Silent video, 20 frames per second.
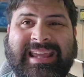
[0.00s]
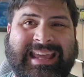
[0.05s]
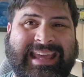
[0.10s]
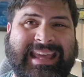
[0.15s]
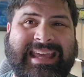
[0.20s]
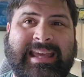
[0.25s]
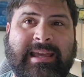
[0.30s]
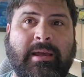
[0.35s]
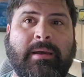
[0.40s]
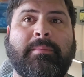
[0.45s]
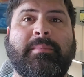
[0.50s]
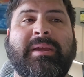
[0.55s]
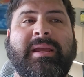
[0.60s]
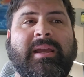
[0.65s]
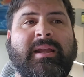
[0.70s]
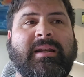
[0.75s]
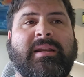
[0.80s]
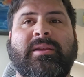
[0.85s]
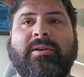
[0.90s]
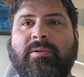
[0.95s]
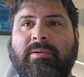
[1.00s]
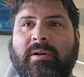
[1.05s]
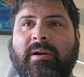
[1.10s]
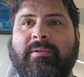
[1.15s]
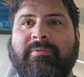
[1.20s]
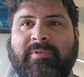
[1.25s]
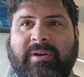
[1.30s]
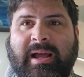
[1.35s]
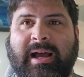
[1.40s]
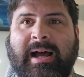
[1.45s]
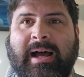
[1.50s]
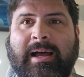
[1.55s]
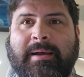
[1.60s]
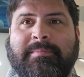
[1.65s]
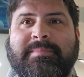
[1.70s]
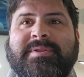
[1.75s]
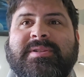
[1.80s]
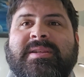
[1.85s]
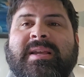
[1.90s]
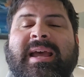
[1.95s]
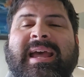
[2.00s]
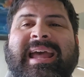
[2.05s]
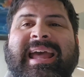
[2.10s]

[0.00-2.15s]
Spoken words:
him in a unit of knobs,